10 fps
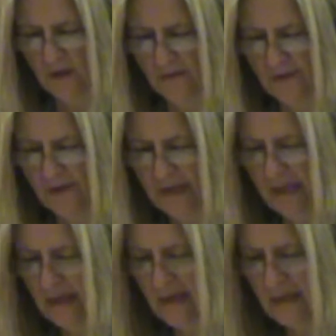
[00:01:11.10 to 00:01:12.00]
In the
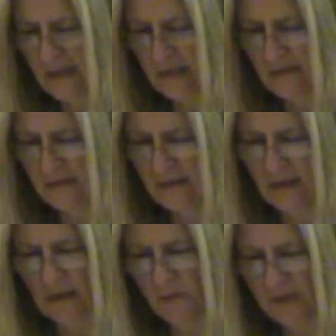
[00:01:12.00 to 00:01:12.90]
late 80s,
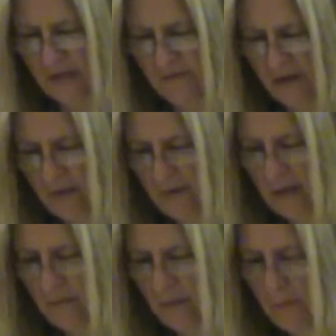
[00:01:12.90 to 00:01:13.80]
he was a
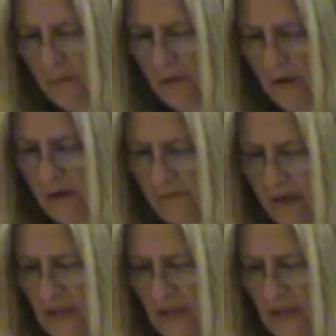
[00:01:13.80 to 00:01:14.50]
founding member of